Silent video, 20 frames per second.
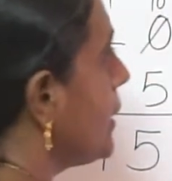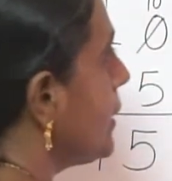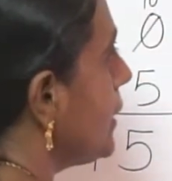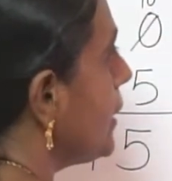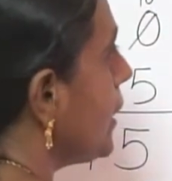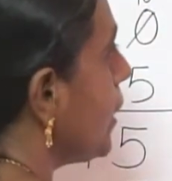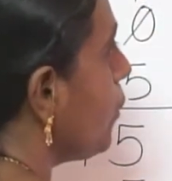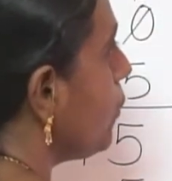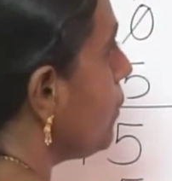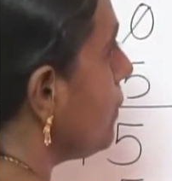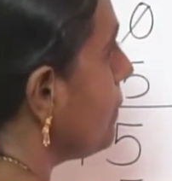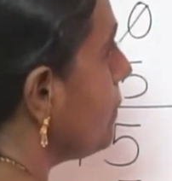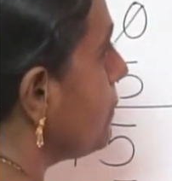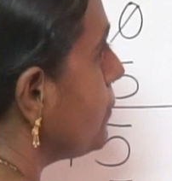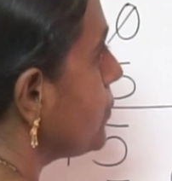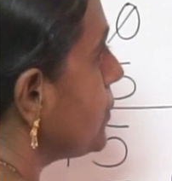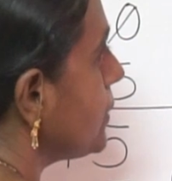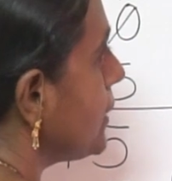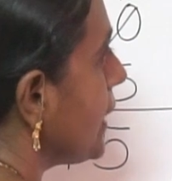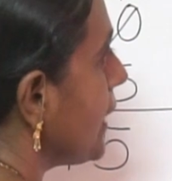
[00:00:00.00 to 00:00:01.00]
Now
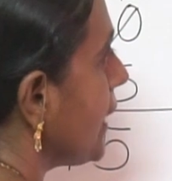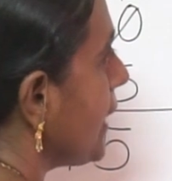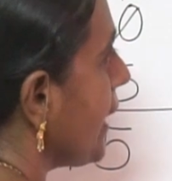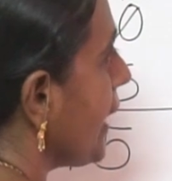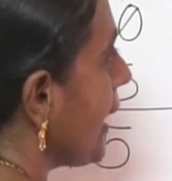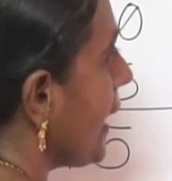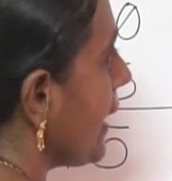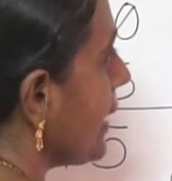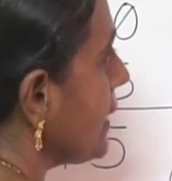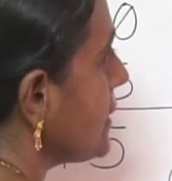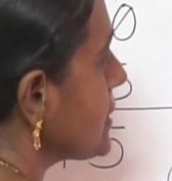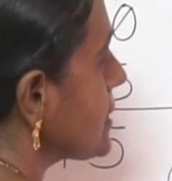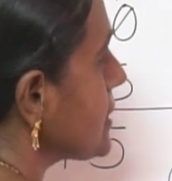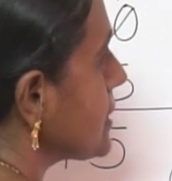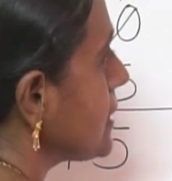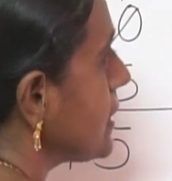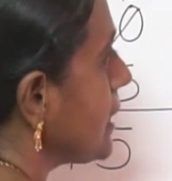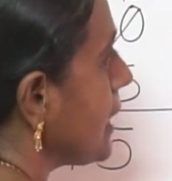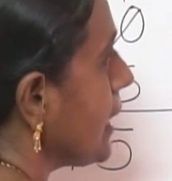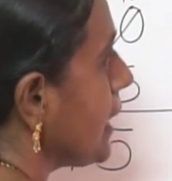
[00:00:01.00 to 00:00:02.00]
put the 8
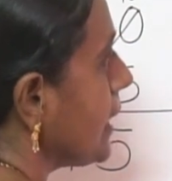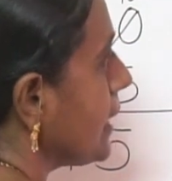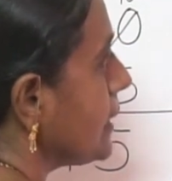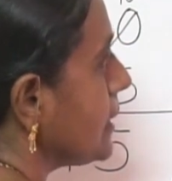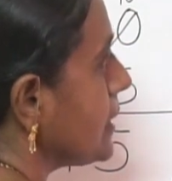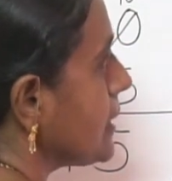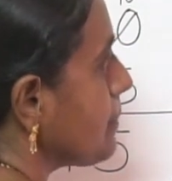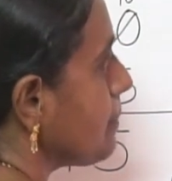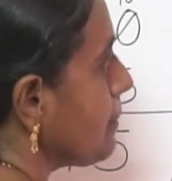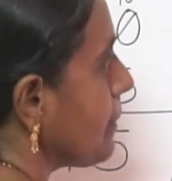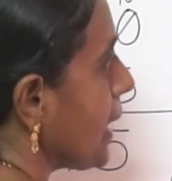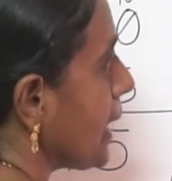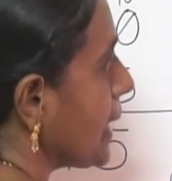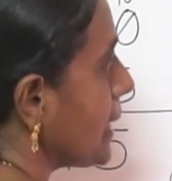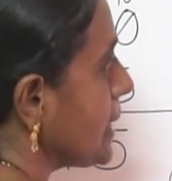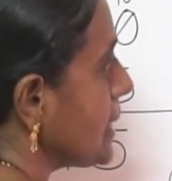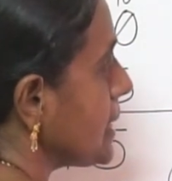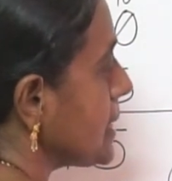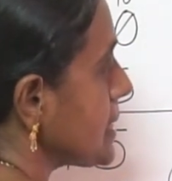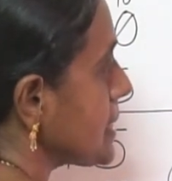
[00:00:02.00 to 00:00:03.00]
and
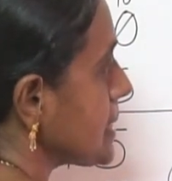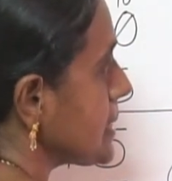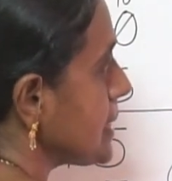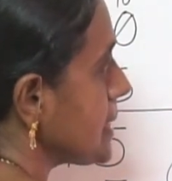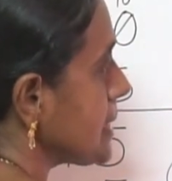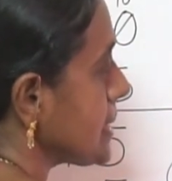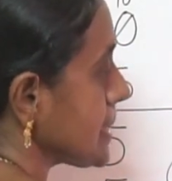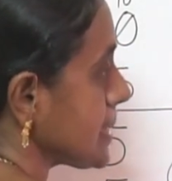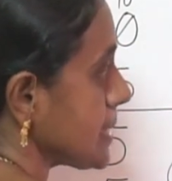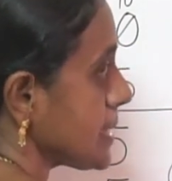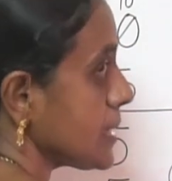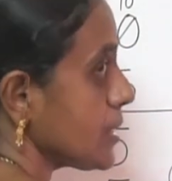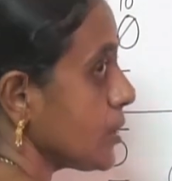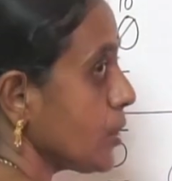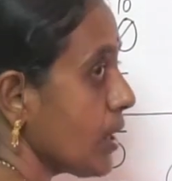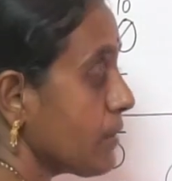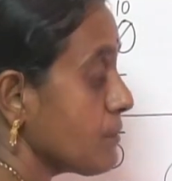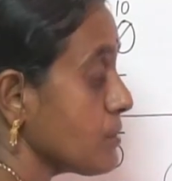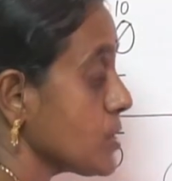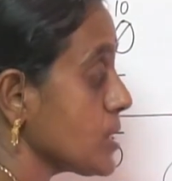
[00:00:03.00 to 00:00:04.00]
minus this.
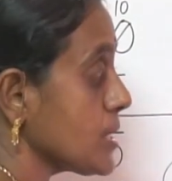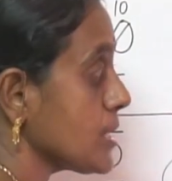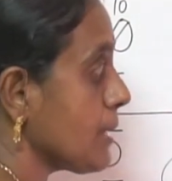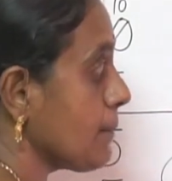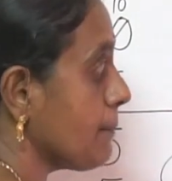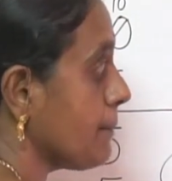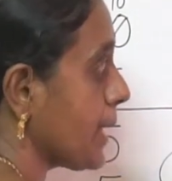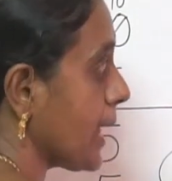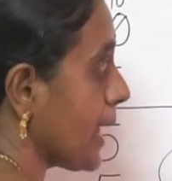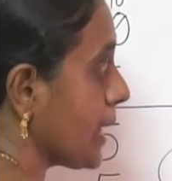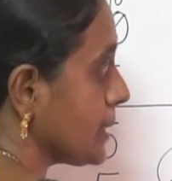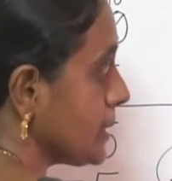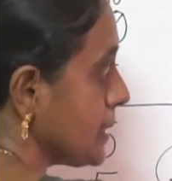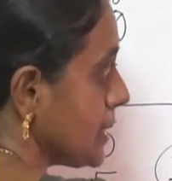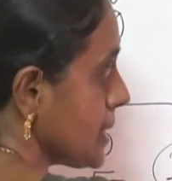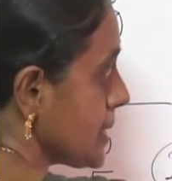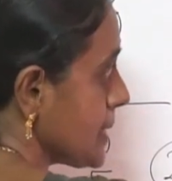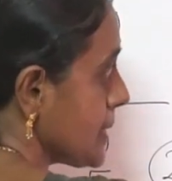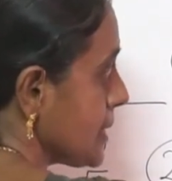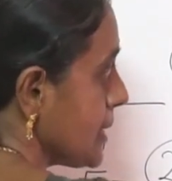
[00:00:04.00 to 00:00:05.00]
You have to subtract
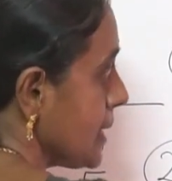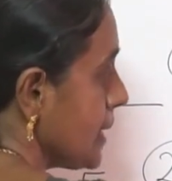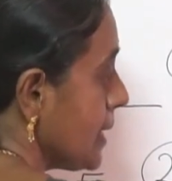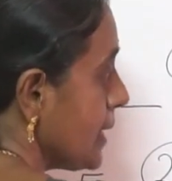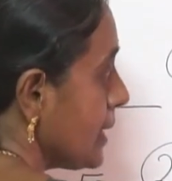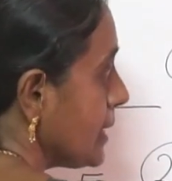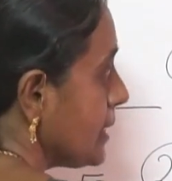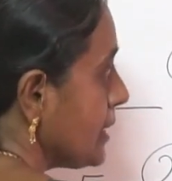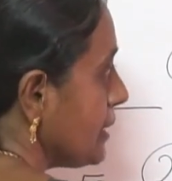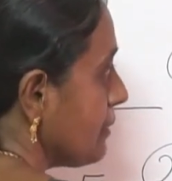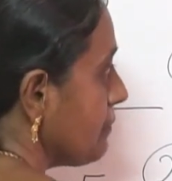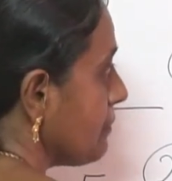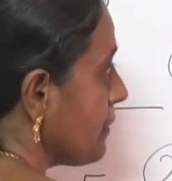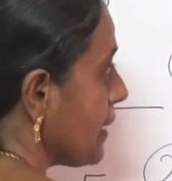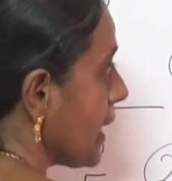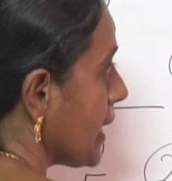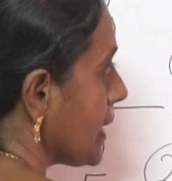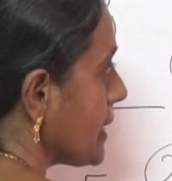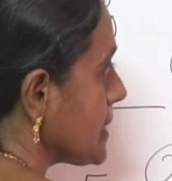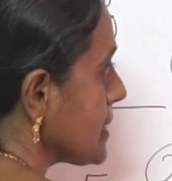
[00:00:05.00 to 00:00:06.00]
this
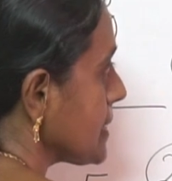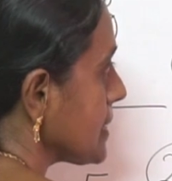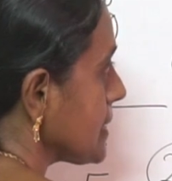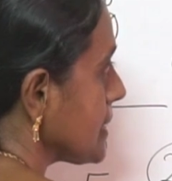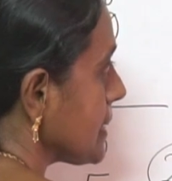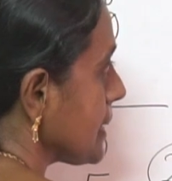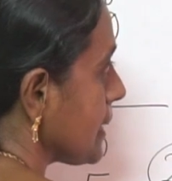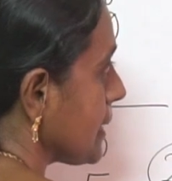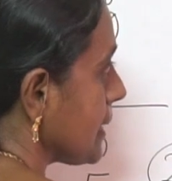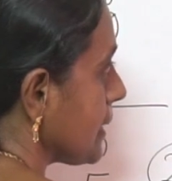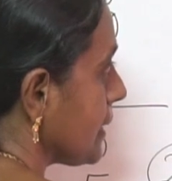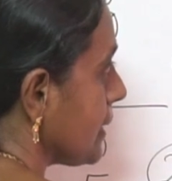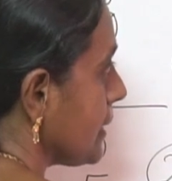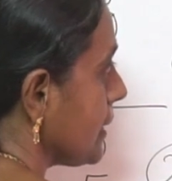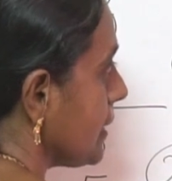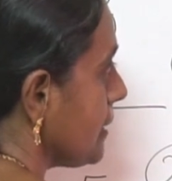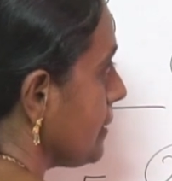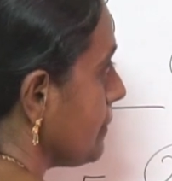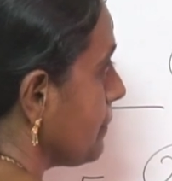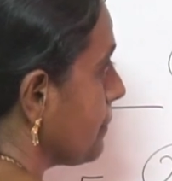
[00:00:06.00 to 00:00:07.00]

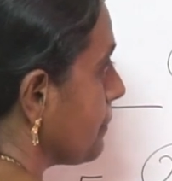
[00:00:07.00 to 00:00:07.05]
divisor.